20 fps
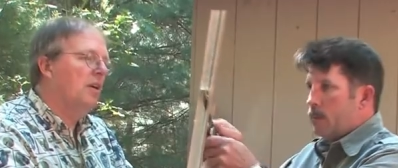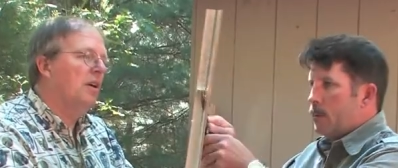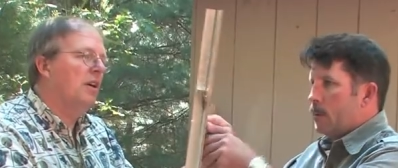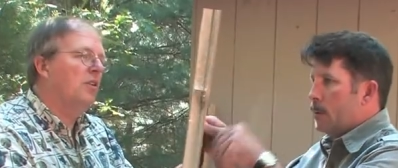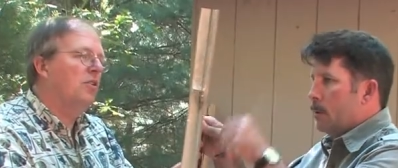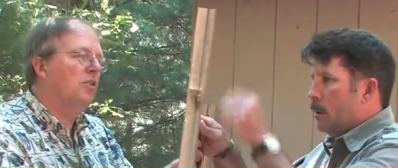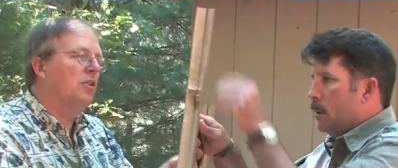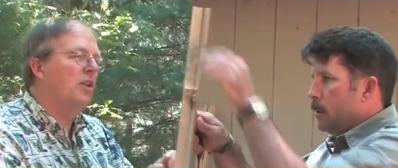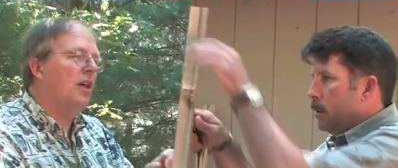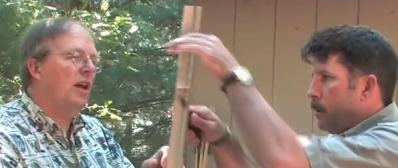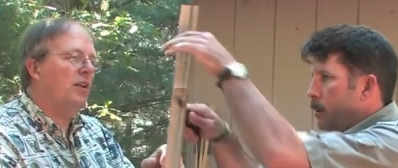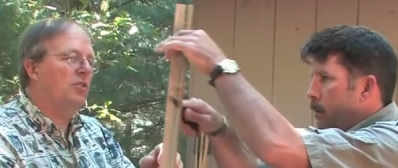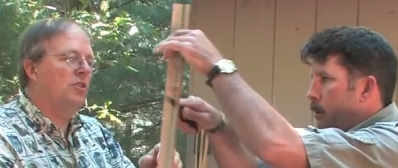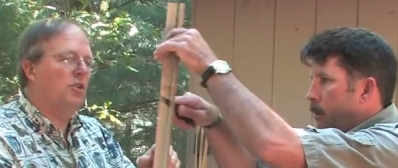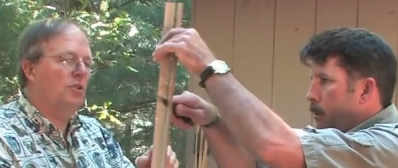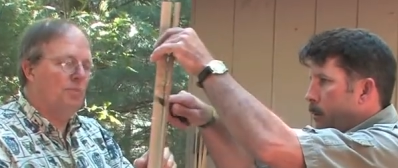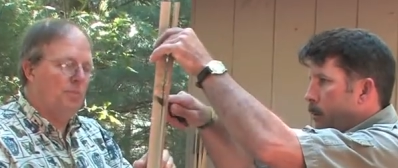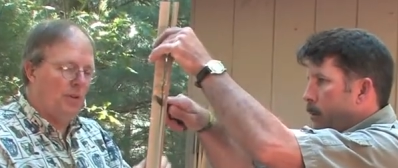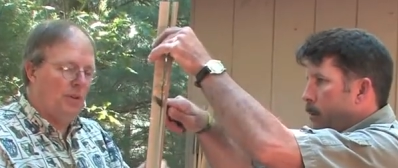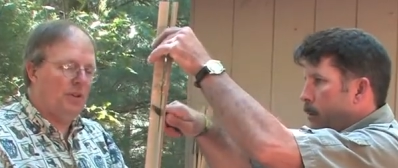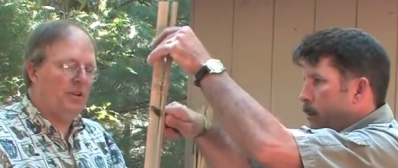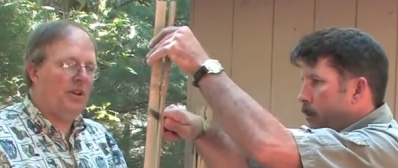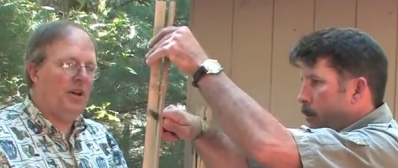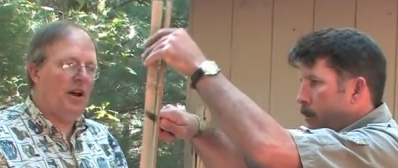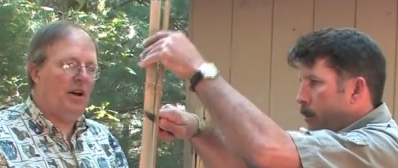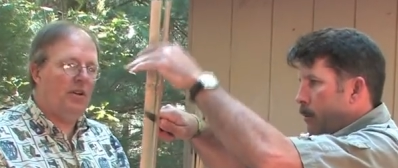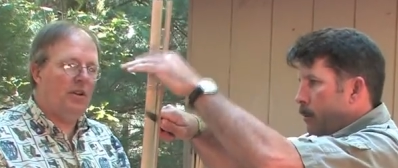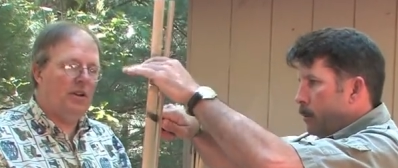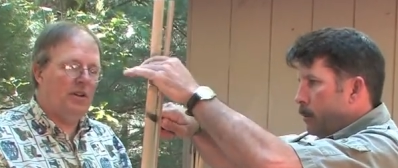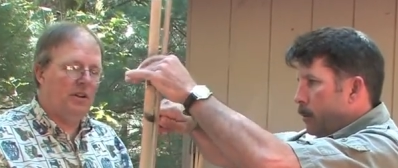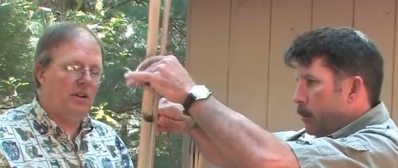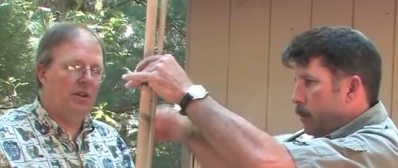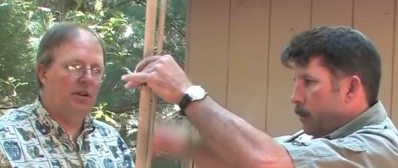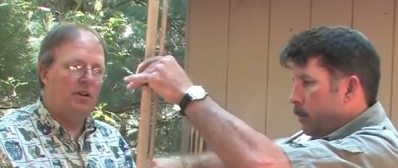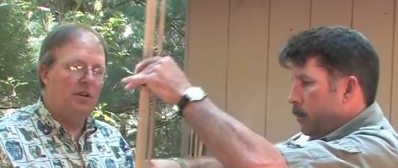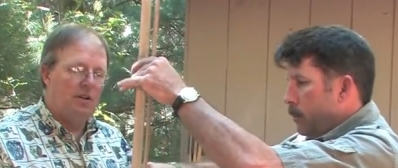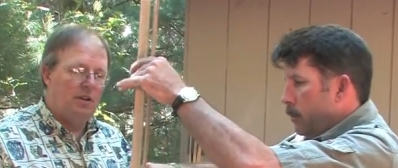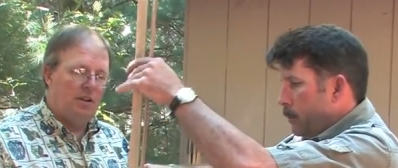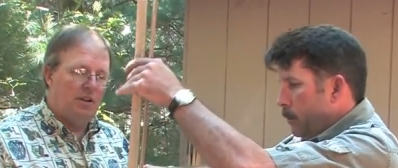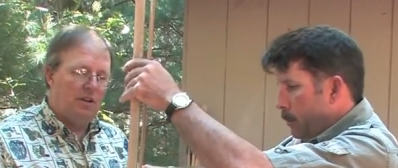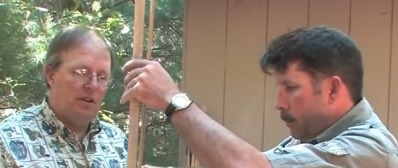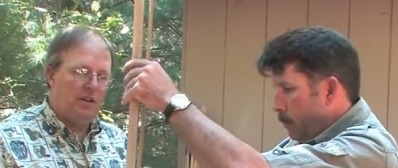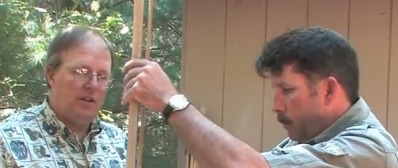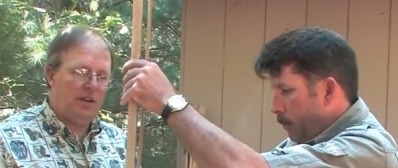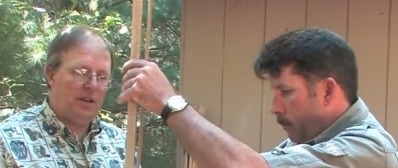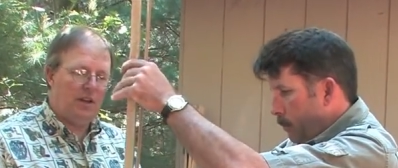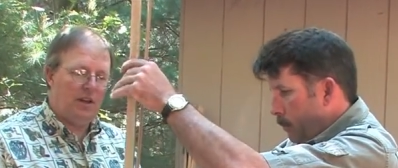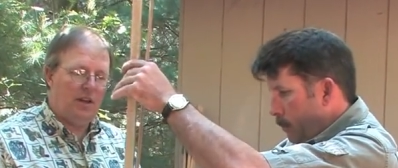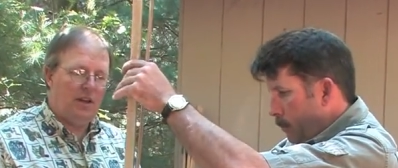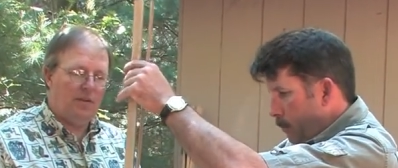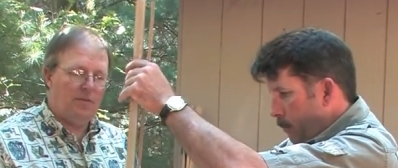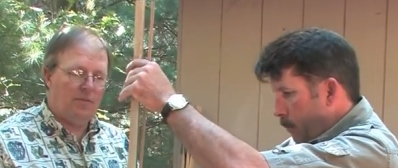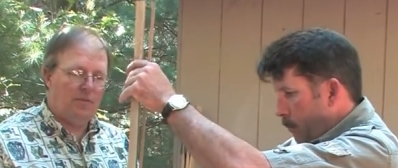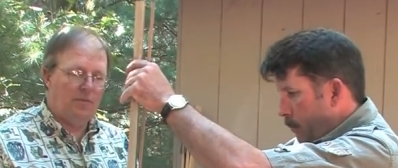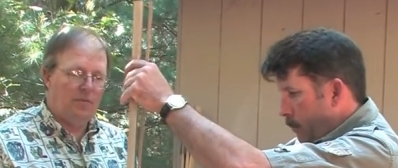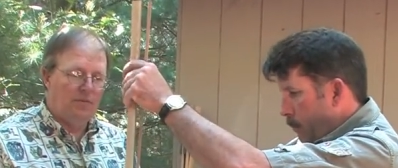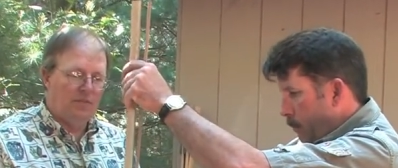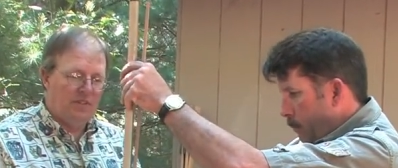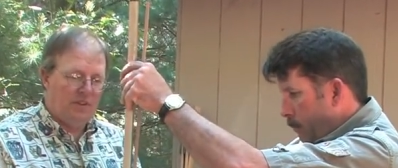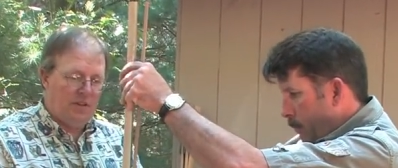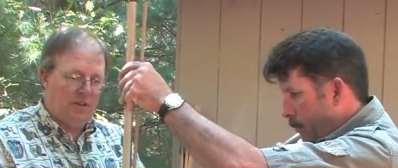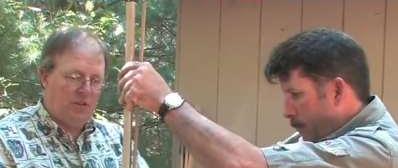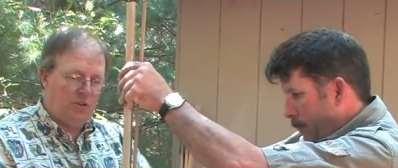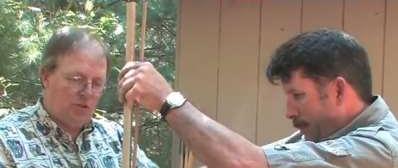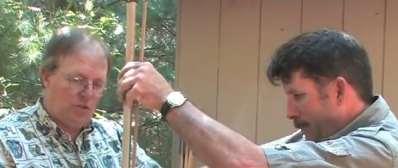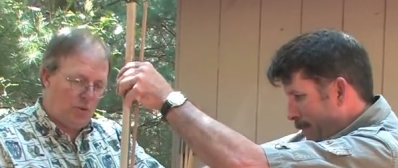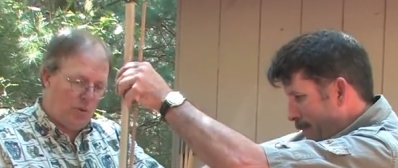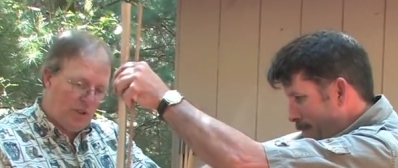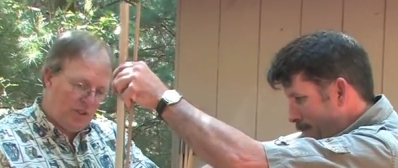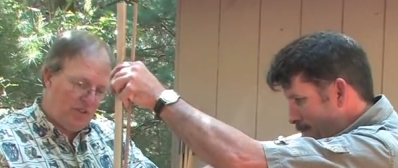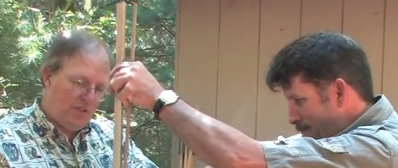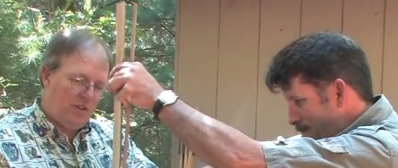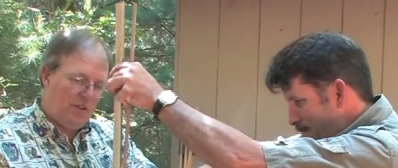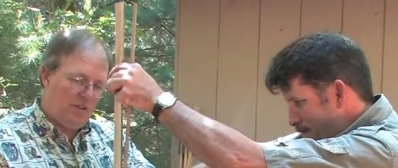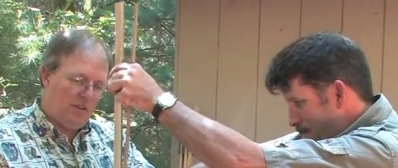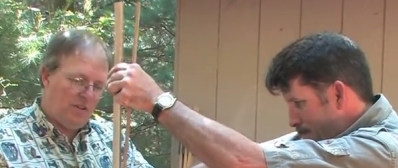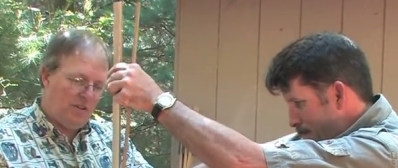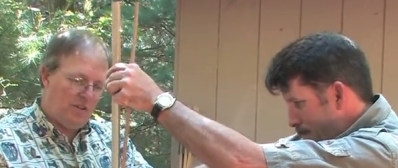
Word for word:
Speaker 1: and you can actually just pull it down like that, then twist it.